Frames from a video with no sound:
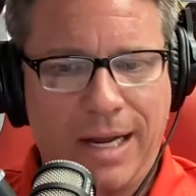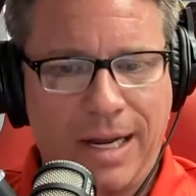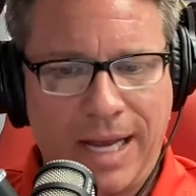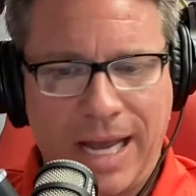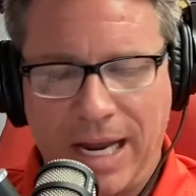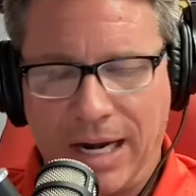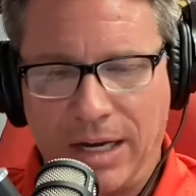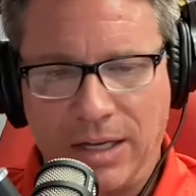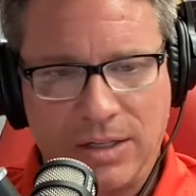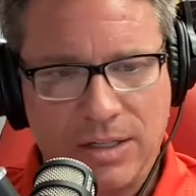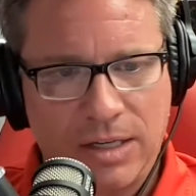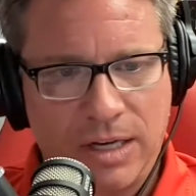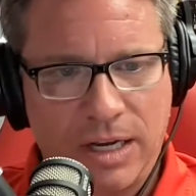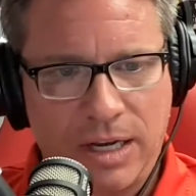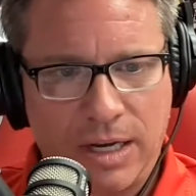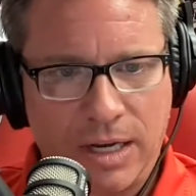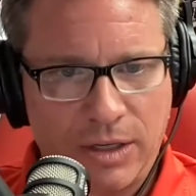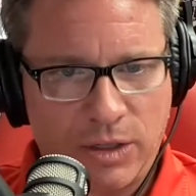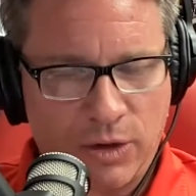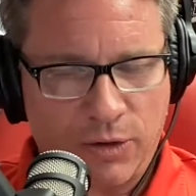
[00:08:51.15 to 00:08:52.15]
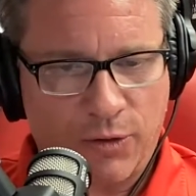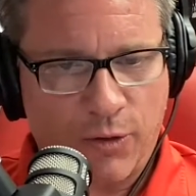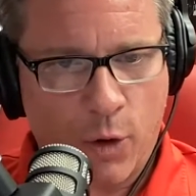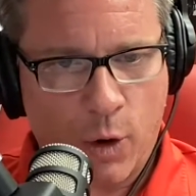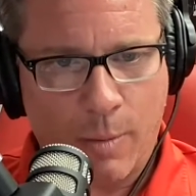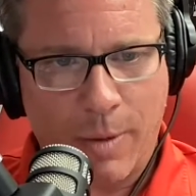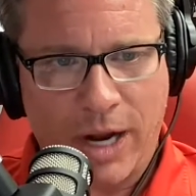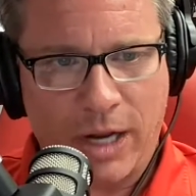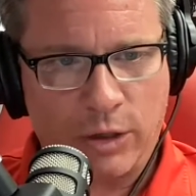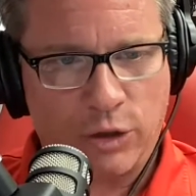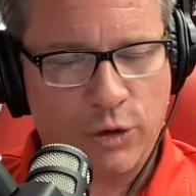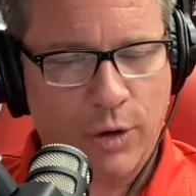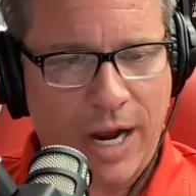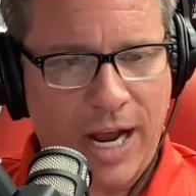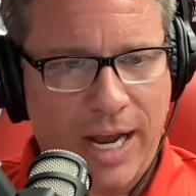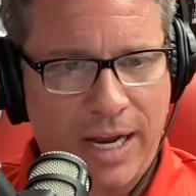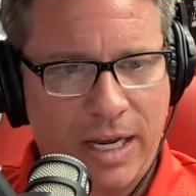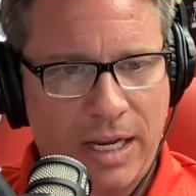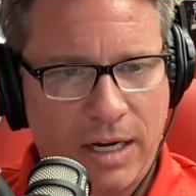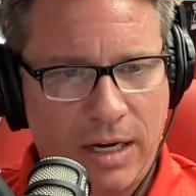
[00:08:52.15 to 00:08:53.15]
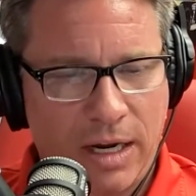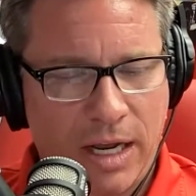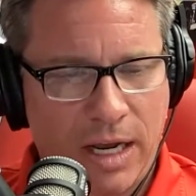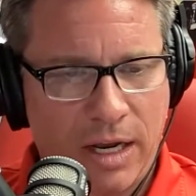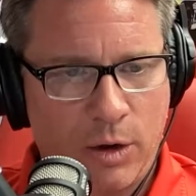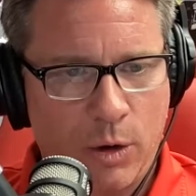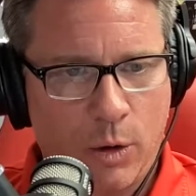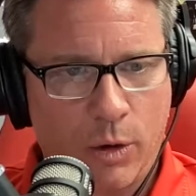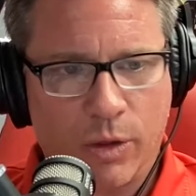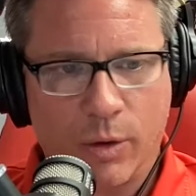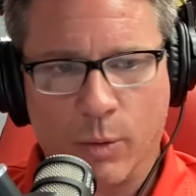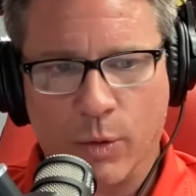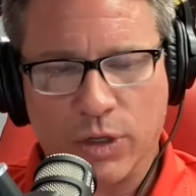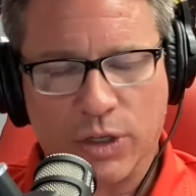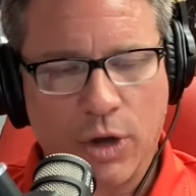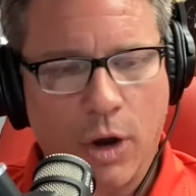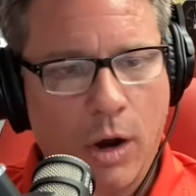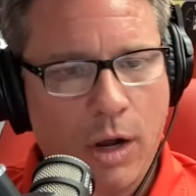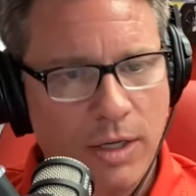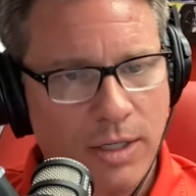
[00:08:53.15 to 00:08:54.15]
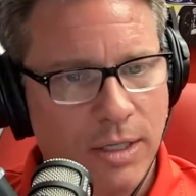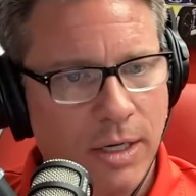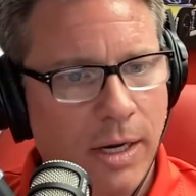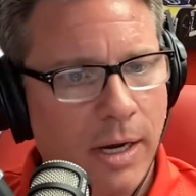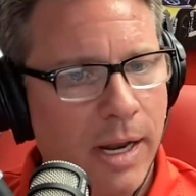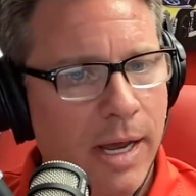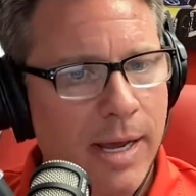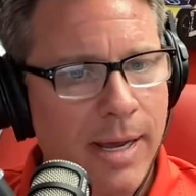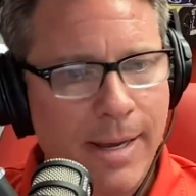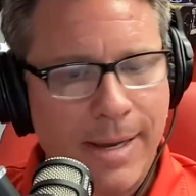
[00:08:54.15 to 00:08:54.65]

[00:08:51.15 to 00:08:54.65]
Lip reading: Again, it's a 4-mile track in northern Wisconsin.